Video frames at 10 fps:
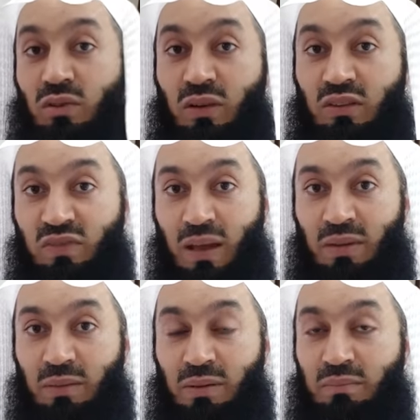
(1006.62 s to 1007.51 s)
you know, as
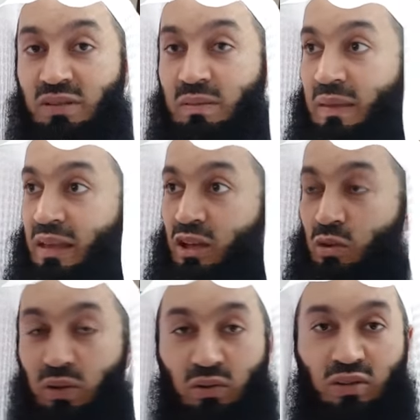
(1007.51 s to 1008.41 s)
family members,
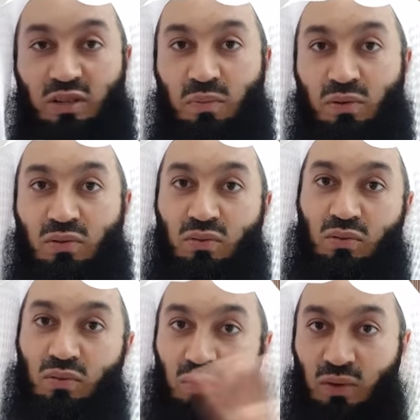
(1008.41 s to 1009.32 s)
we're not exposed
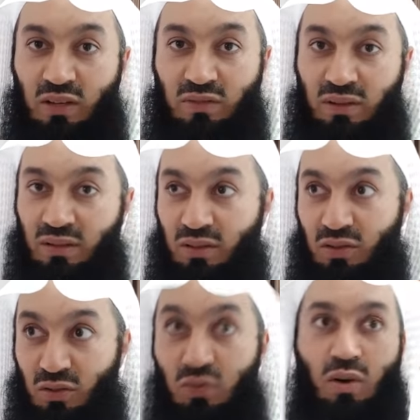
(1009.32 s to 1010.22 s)
to whatever
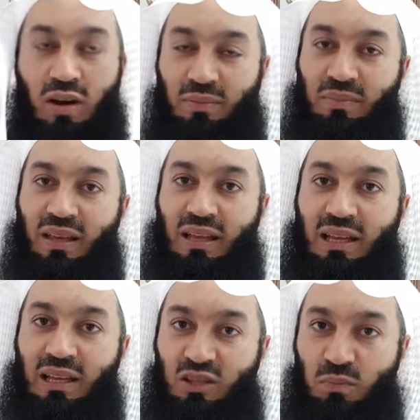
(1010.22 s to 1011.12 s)
you are
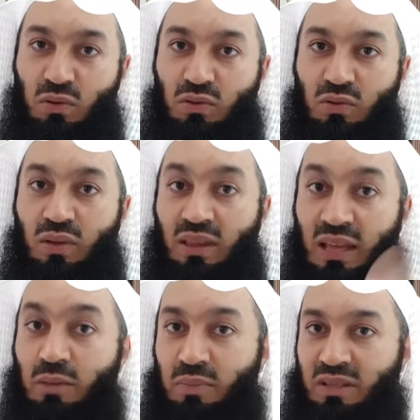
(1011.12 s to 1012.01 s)
exposed to in
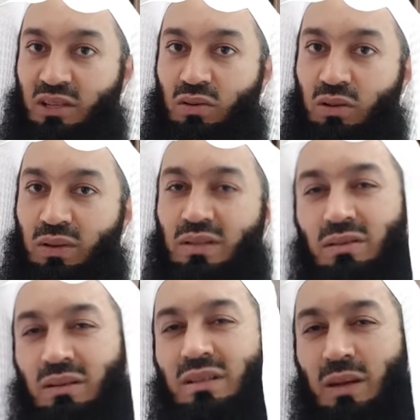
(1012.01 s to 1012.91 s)
that particular way.
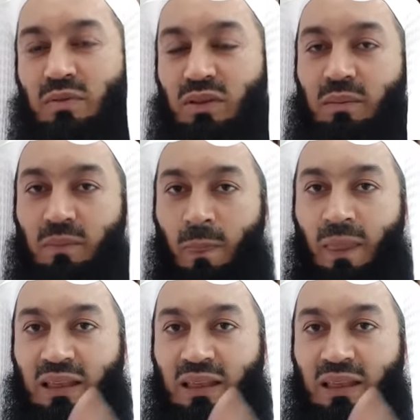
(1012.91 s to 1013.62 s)
So it's up to them.